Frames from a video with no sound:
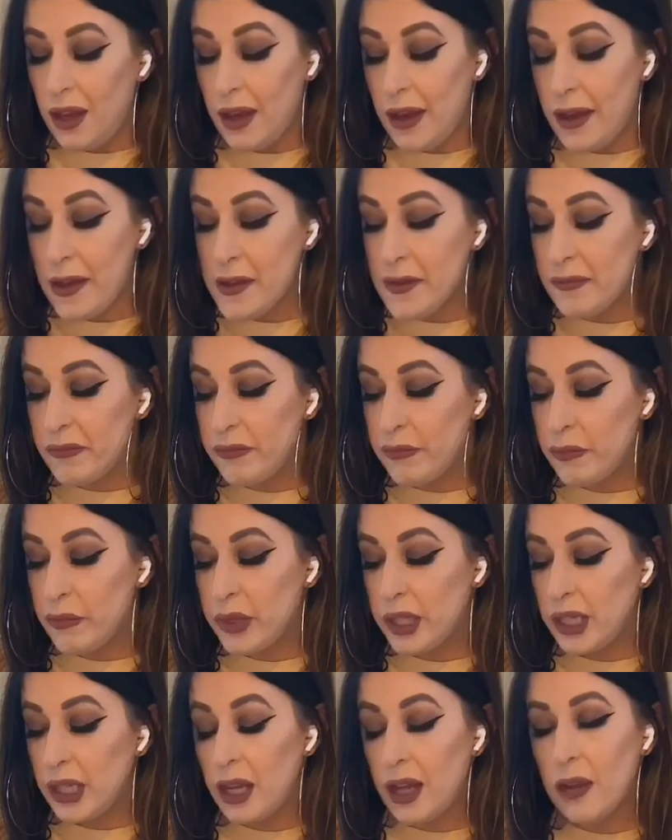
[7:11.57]

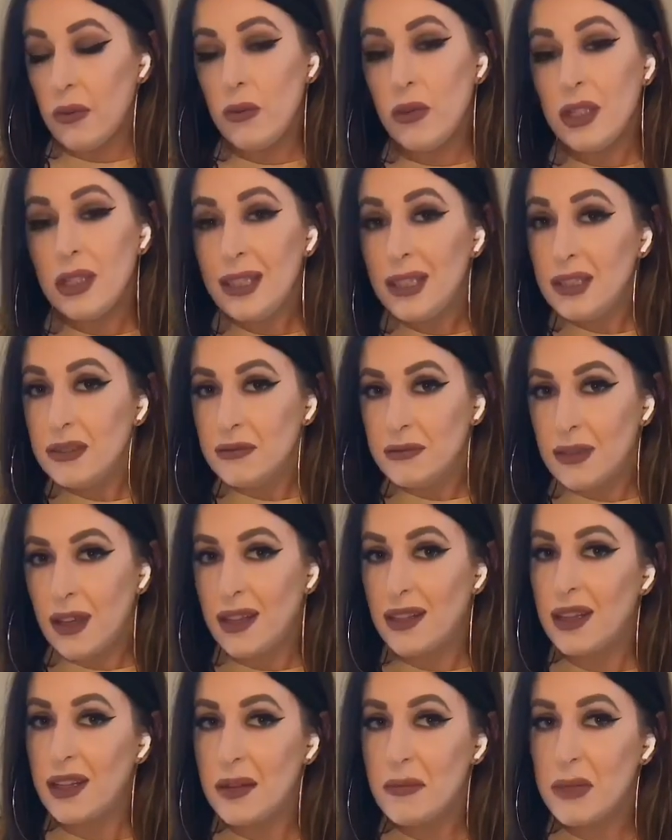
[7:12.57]
But I
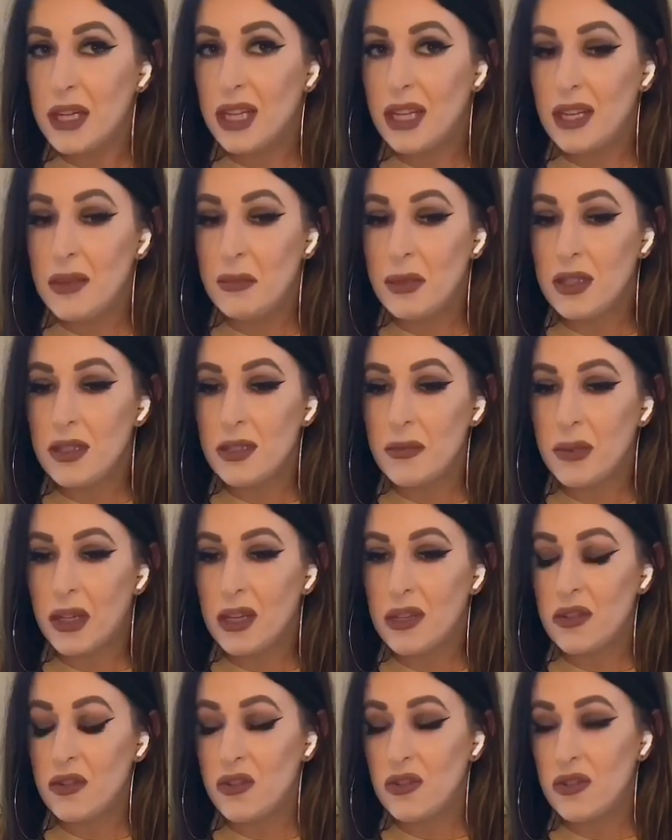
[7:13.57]
think I'm going to keep this
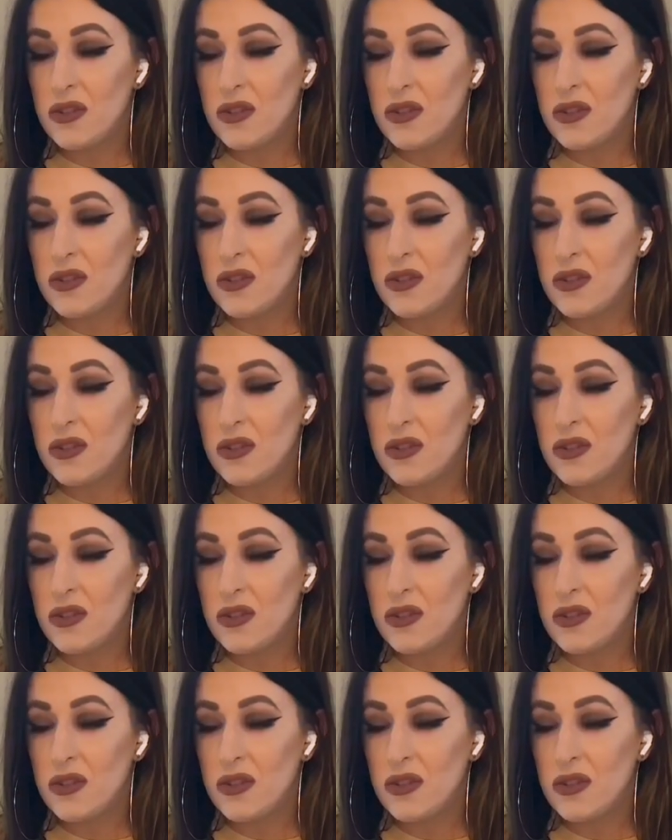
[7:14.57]
because